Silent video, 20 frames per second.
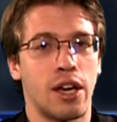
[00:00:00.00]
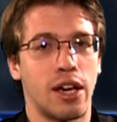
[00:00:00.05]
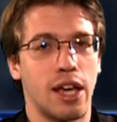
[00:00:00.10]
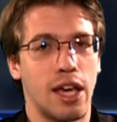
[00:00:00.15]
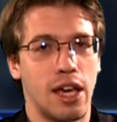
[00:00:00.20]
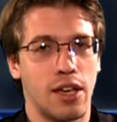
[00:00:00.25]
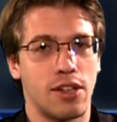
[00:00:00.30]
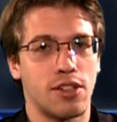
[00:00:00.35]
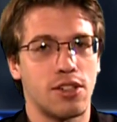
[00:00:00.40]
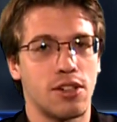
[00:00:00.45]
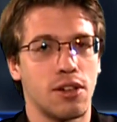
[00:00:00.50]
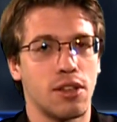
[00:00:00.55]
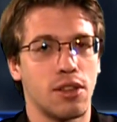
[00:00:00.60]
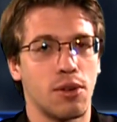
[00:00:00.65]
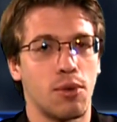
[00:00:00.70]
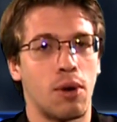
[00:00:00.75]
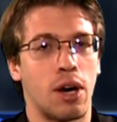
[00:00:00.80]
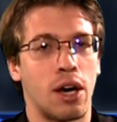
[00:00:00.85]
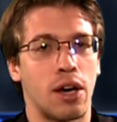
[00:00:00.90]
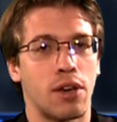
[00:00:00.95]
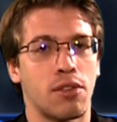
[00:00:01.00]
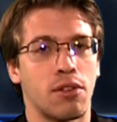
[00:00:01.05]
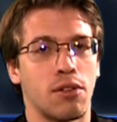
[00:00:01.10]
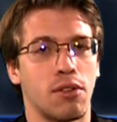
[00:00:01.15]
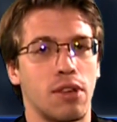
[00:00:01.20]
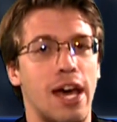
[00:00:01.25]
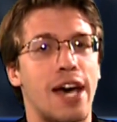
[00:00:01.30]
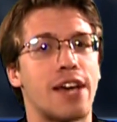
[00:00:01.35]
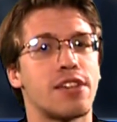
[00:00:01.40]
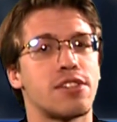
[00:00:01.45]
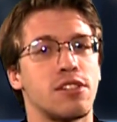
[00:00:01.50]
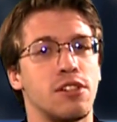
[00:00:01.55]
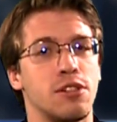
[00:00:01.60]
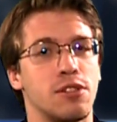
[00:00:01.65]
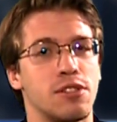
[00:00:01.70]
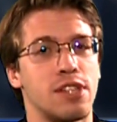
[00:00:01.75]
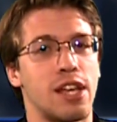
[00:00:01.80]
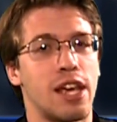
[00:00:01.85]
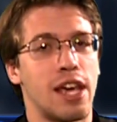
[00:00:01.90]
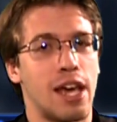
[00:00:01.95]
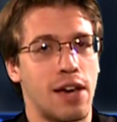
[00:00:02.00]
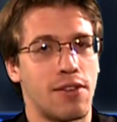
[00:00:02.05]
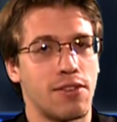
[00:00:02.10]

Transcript: on hand during the walkthrough last Tuesday